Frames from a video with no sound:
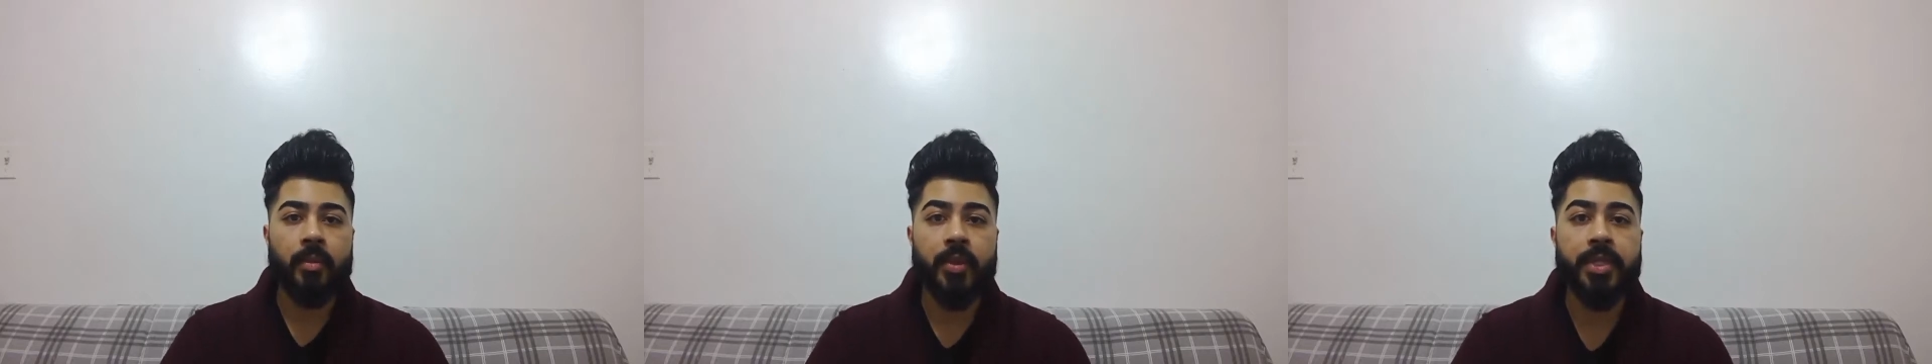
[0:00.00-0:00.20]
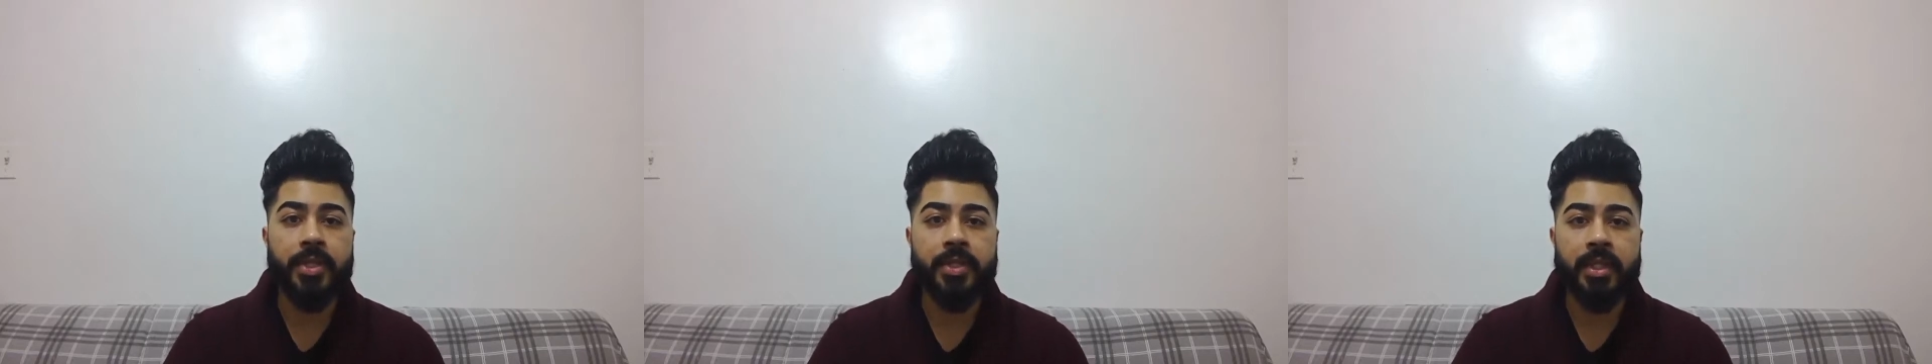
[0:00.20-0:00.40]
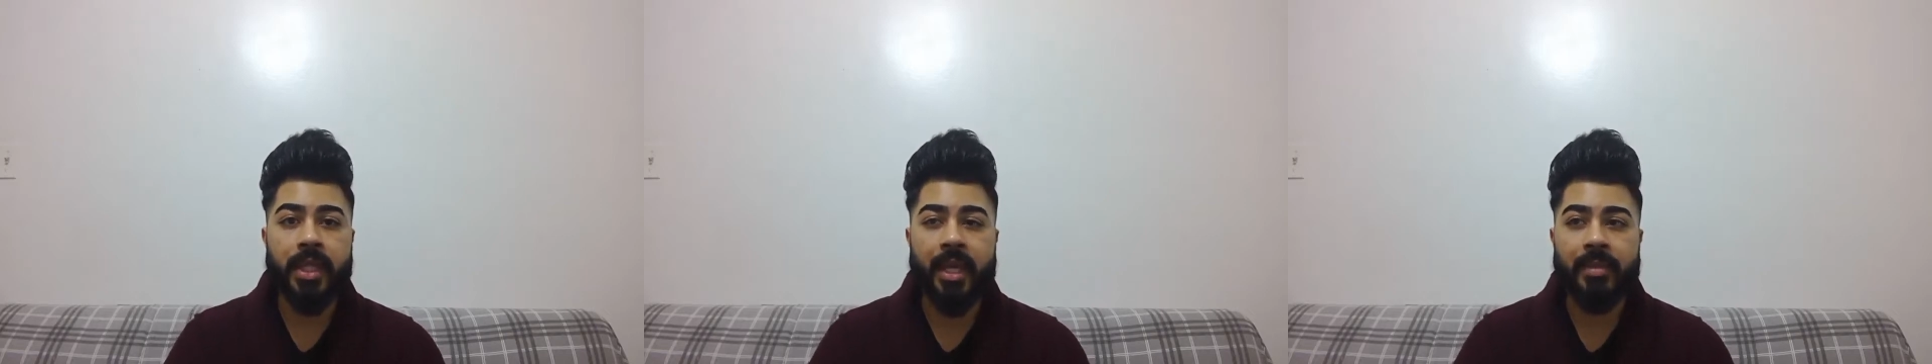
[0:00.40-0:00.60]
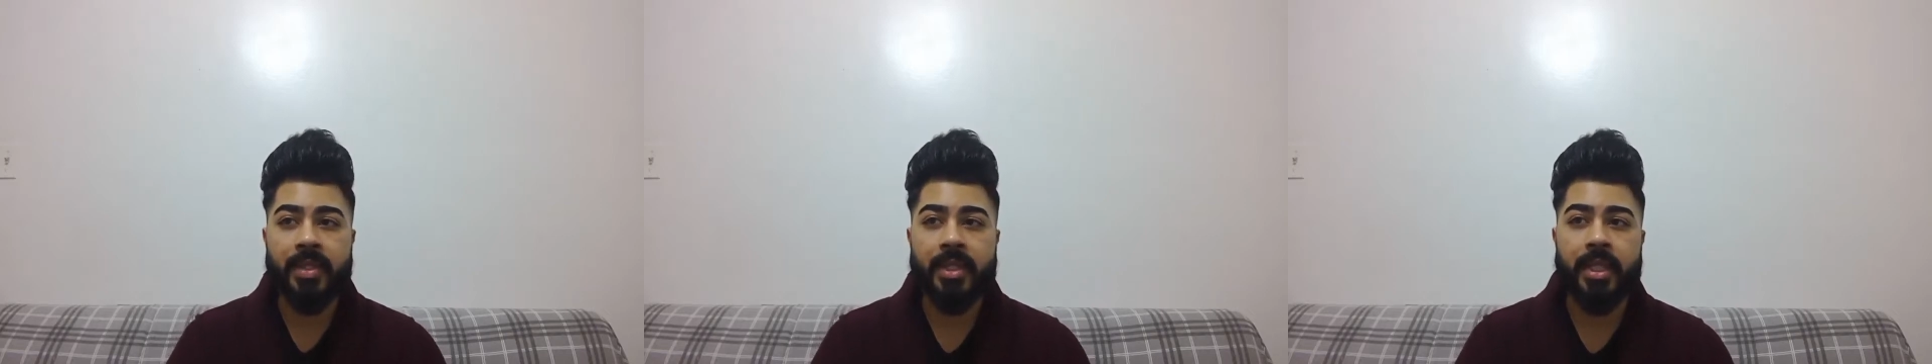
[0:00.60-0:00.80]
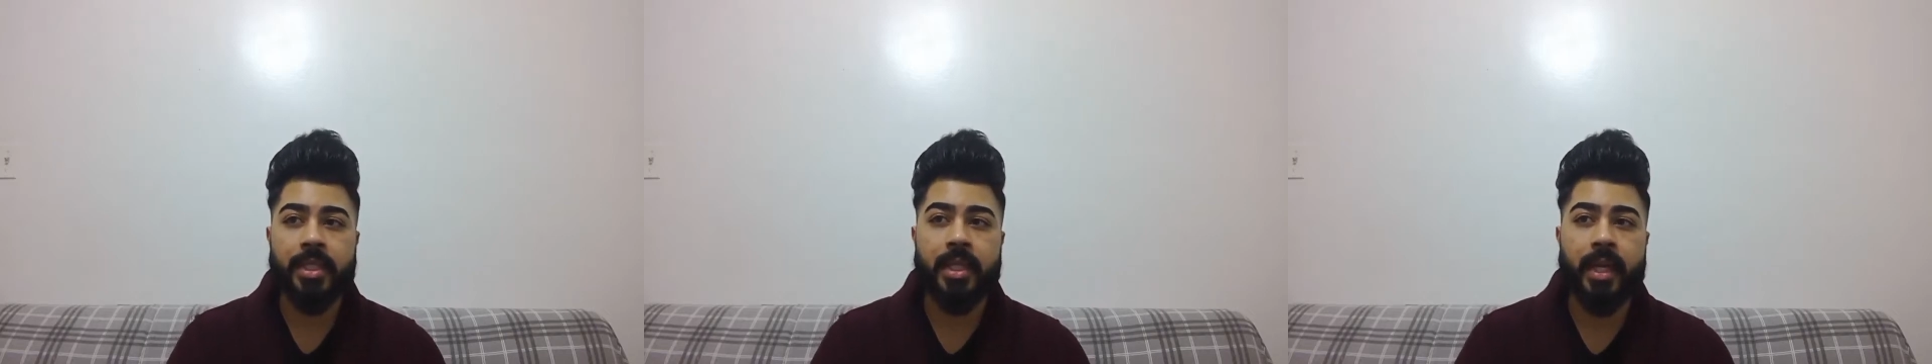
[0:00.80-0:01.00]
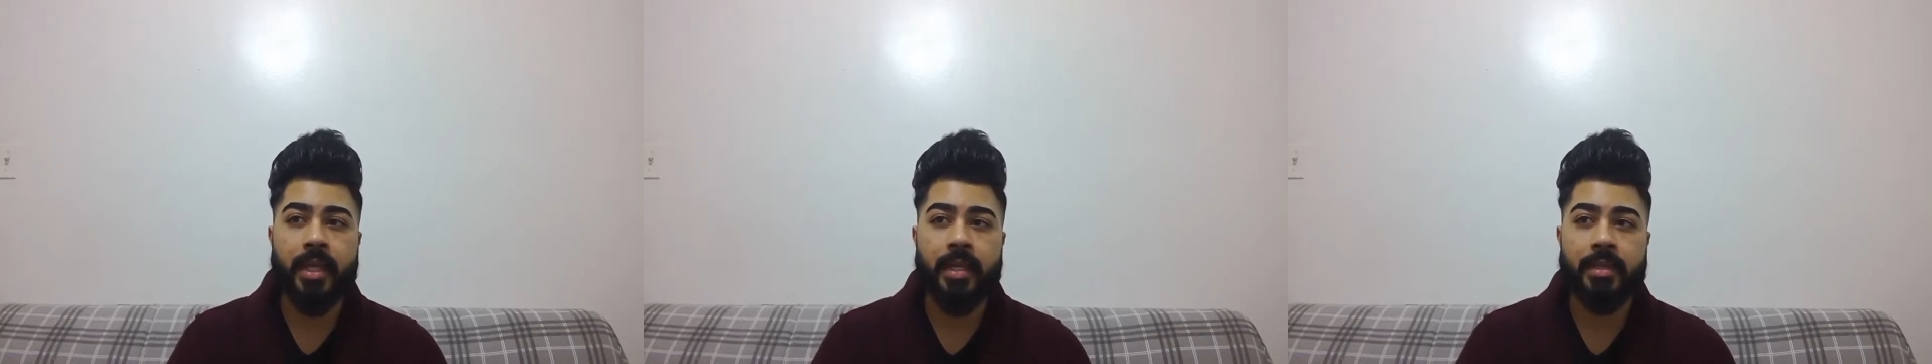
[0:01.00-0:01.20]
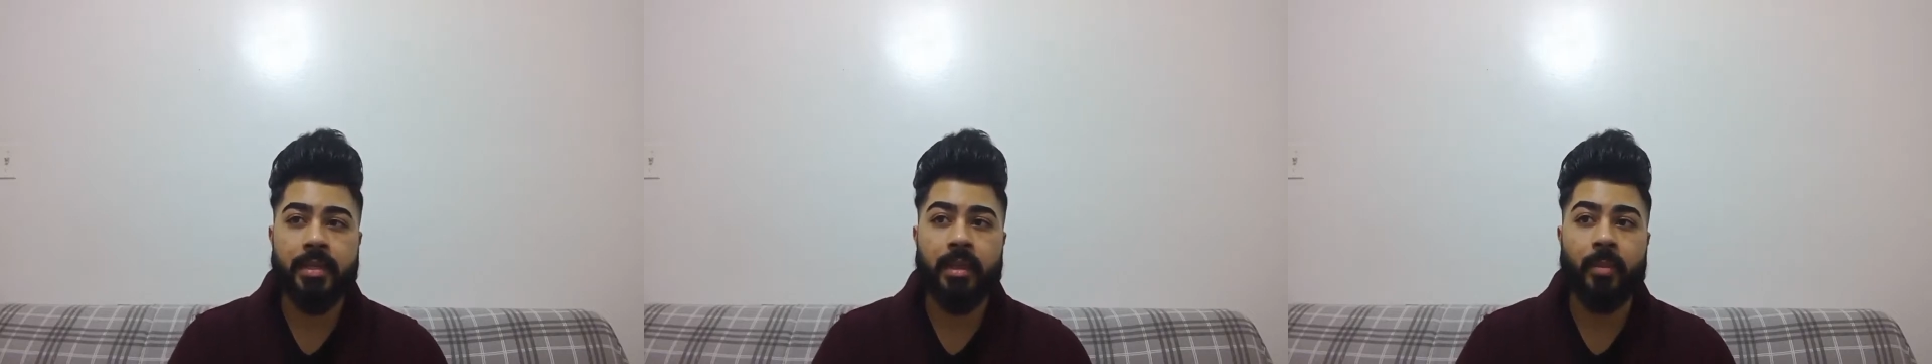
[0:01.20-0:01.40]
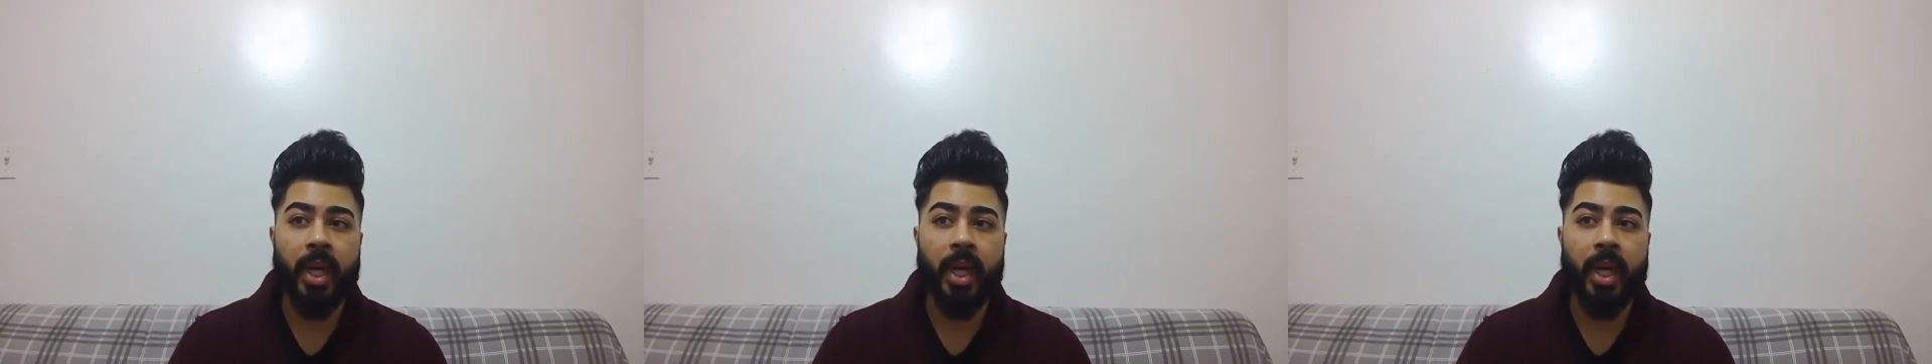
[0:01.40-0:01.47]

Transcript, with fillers: research labs such as the